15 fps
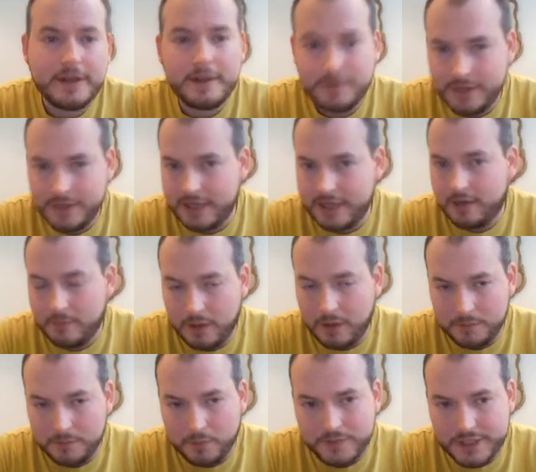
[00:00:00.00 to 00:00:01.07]
then I'm
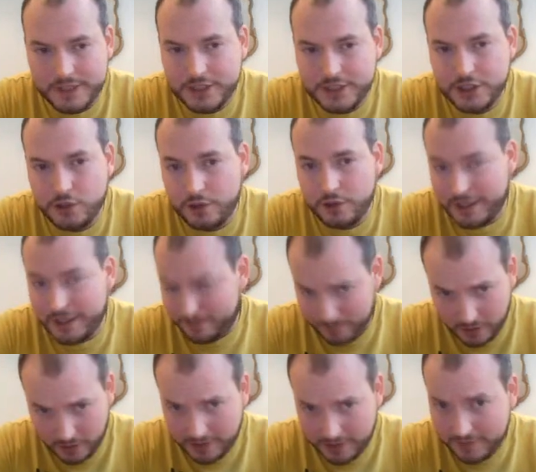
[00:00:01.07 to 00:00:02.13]
obviously skewering.
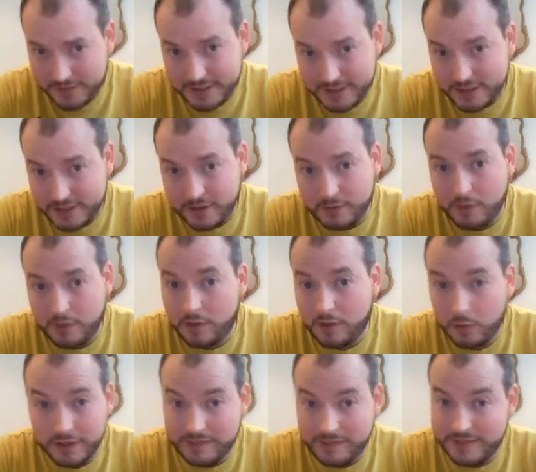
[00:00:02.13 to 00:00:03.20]
I'd have to decide whether I
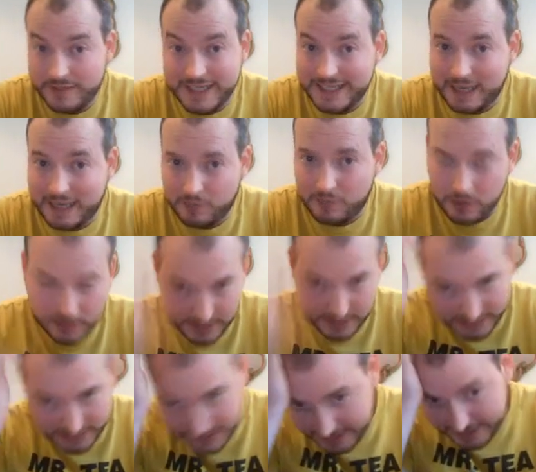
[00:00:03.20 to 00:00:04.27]
want to even take that rook, because
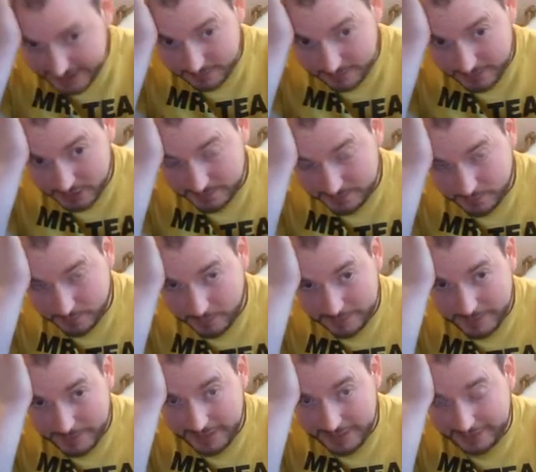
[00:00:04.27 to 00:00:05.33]
as I say, the bishop's probably
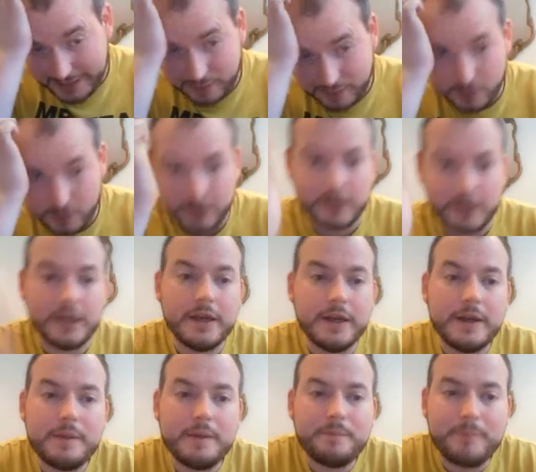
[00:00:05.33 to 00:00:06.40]
better than that rook.
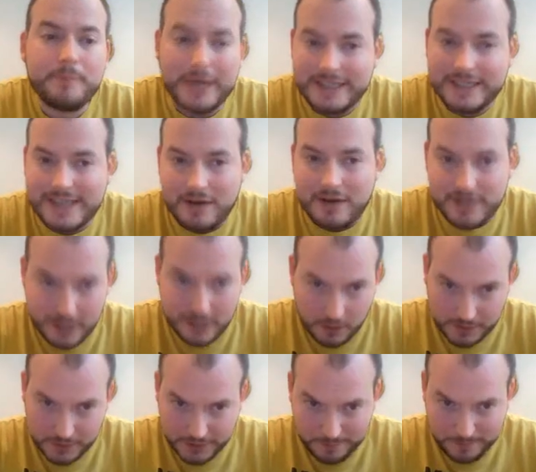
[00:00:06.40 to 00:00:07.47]
But it's there as an
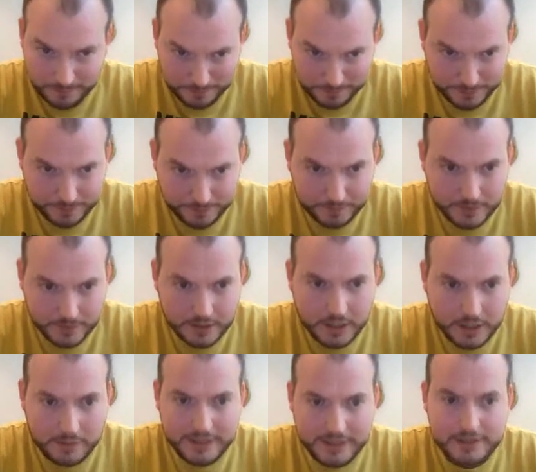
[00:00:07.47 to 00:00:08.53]
option.
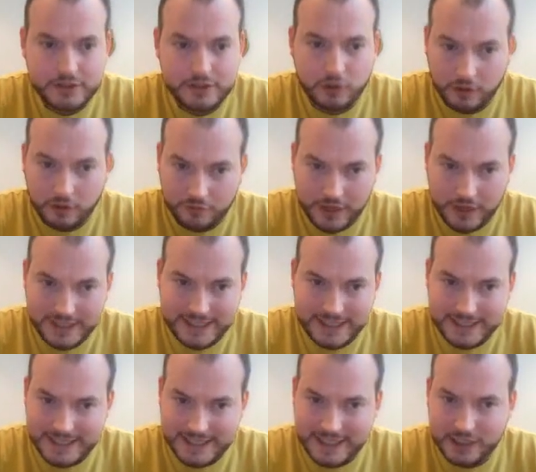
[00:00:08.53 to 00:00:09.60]
I mean, the stronger threat is then
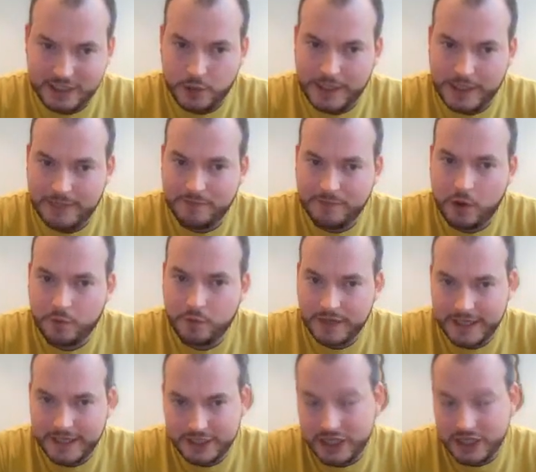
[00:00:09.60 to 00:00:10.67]
to get your queen involved and
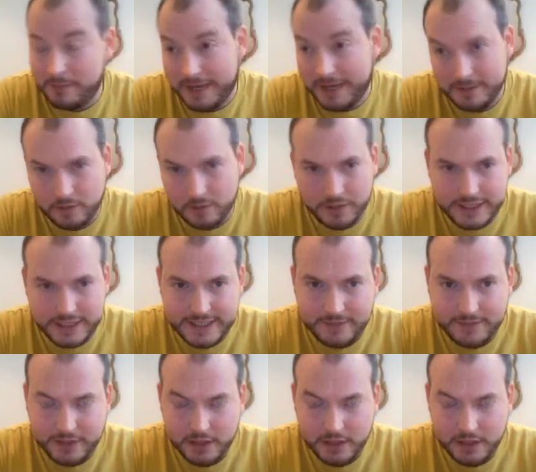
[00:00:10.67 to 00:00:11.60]
then checkmate on e7.